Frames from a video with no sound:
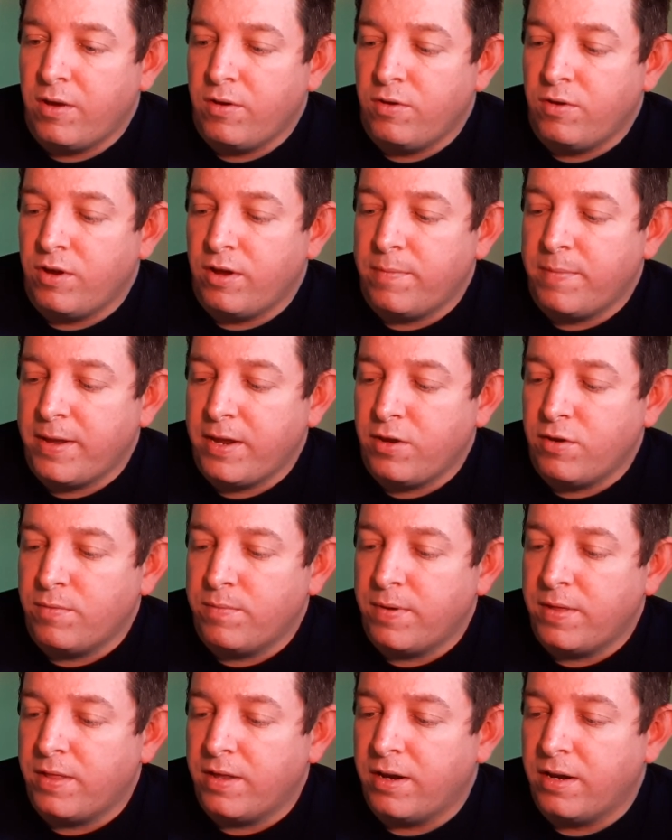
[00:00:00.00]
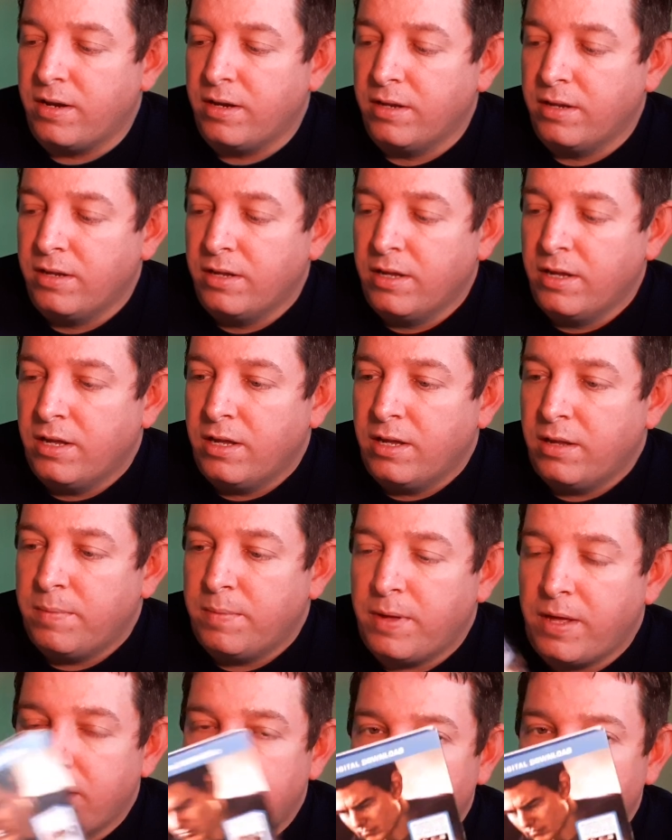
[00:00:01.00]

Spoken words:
You Met Your Mother. But I